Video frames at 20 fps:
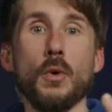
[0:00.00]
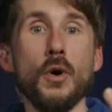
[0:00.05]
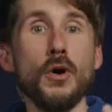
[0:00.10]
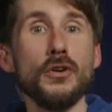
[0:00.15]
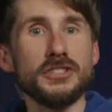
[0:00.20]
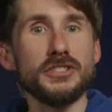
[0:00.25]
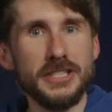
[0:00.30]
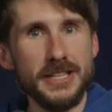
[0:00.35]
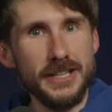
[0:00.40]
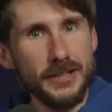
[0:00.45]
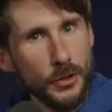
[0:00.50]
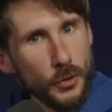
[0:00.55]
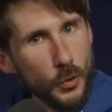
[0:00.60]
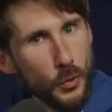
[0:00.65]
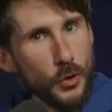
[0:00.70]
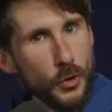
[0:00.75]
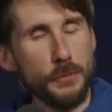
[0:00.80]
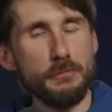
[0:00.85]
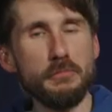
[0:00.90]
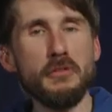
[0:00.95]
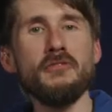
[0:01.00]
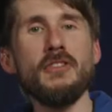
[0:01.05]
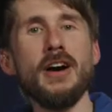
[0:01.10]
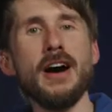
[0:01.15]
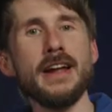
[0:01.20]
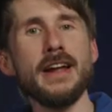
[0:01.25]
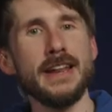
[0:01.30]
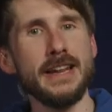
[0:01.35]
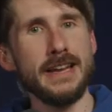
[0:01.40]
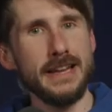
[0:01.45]
well, see, the Lord
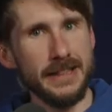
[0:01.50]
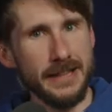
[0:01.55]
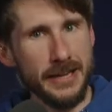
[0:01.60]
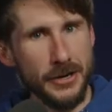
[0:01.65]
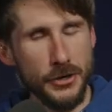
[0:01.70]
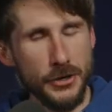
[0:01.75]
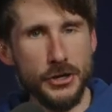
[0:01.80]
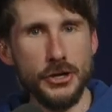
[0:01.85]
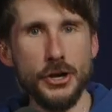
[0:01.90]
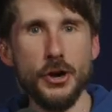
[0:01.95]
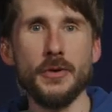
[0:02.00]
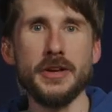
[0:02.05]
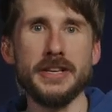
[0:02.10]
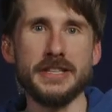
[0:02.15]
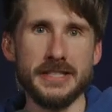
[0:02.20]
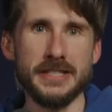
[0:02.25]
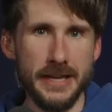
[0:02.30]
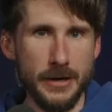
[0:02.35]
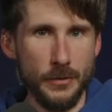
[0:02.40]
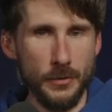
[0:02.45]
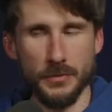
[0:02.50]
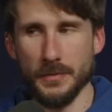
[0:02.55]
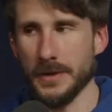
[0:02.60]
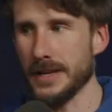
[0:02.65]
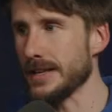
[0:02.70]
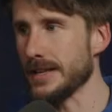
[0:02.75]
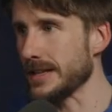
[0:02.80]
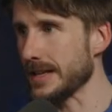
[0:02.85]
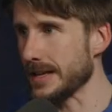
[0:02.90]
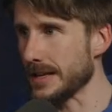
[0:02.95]
provided, and there you go. He said it would
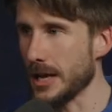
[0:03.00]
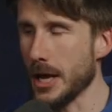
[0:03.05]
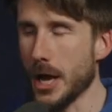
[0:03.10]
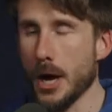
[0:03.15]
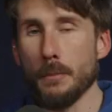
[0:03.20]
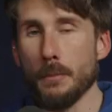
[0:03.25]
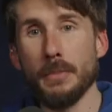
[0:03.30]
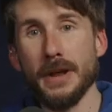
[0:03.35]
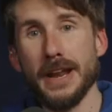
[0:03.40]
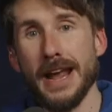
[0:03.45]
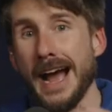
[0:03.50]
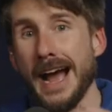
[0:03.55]
be, in that, but